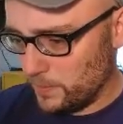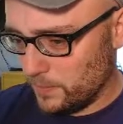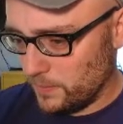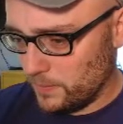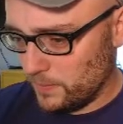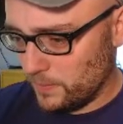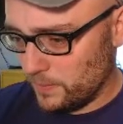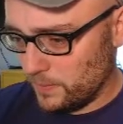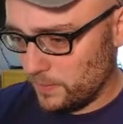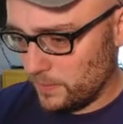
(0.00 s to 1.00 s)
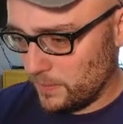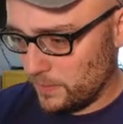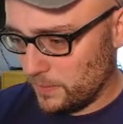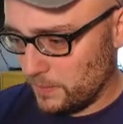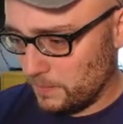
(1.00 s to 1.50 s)

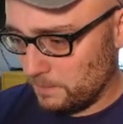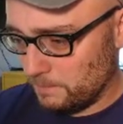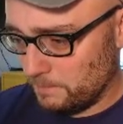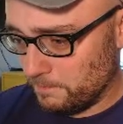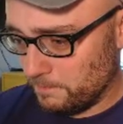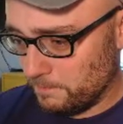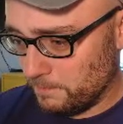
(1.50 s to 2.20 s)
No one is speaking in this clip.